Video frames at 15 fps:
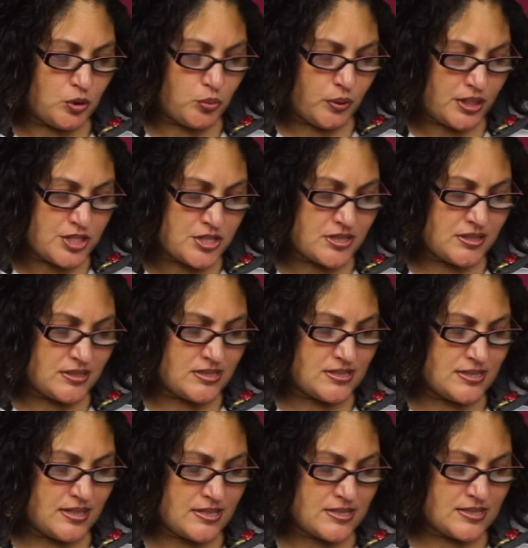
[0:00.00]
question his
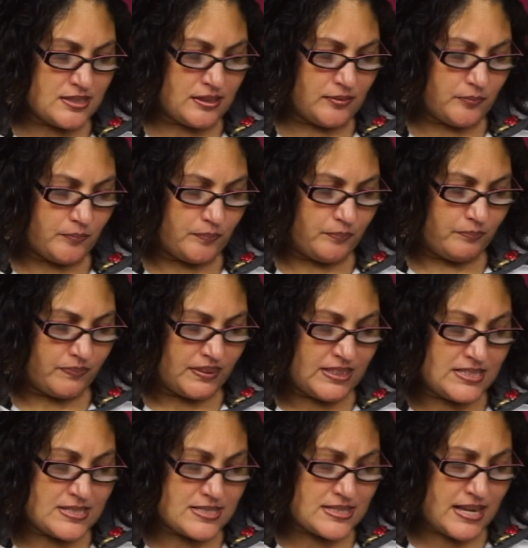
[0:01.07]
destiny,
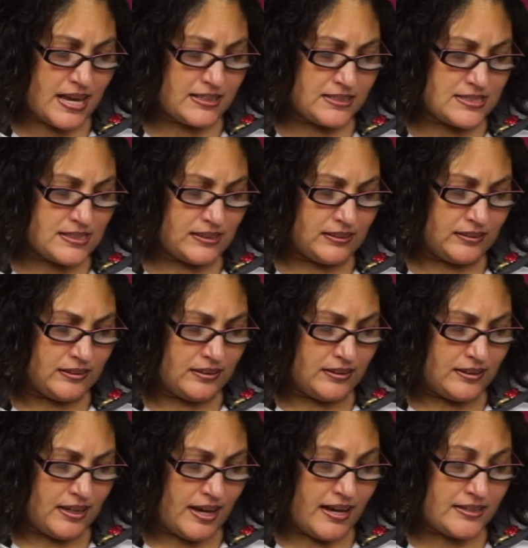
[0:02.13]
his sanity,
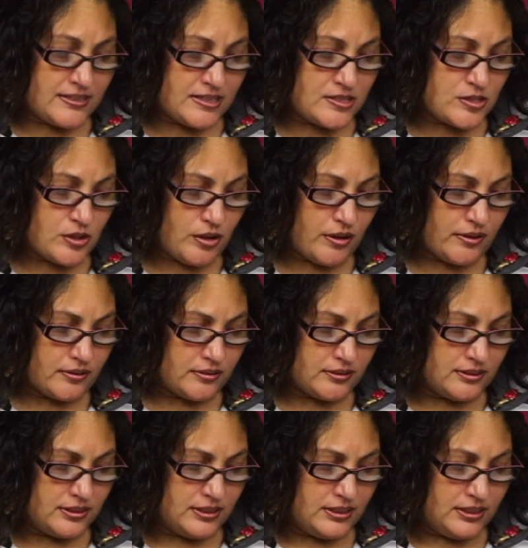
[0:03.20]
and his heart.
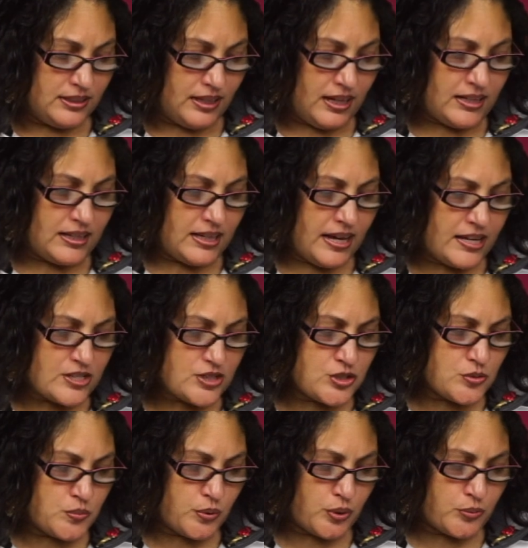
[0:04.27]
And he has
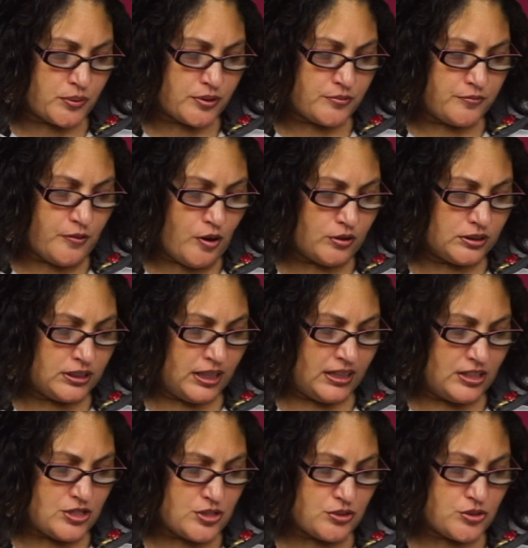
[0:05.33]
to work with a fallen
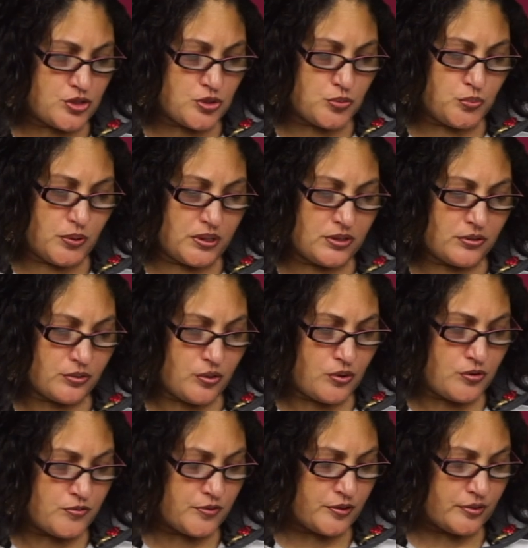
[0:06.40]
angel to win her
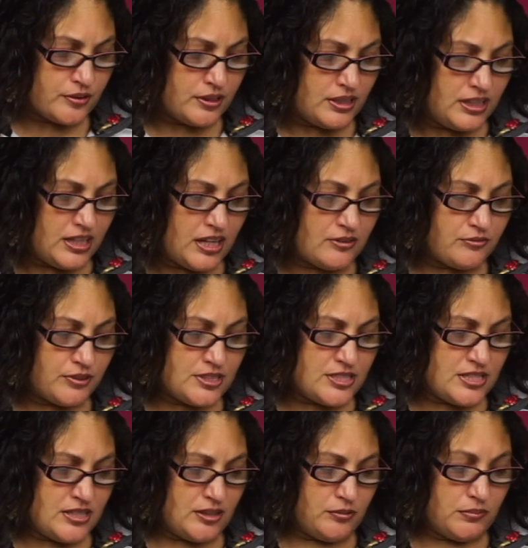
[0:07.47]
over and
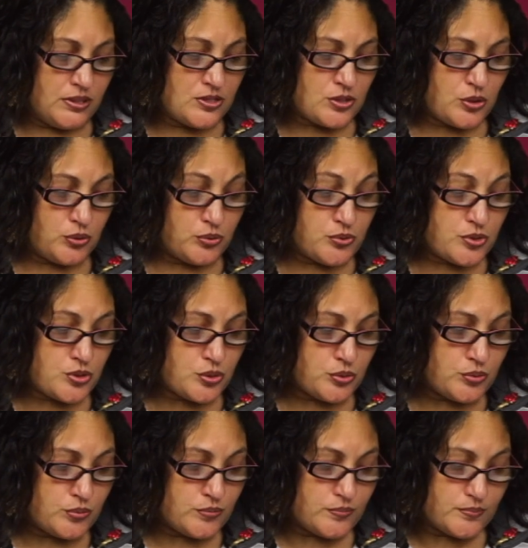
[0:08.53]
redeem his own
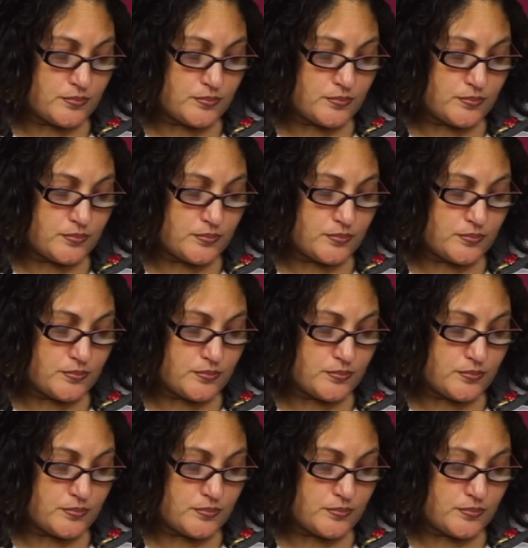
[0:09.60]
soul.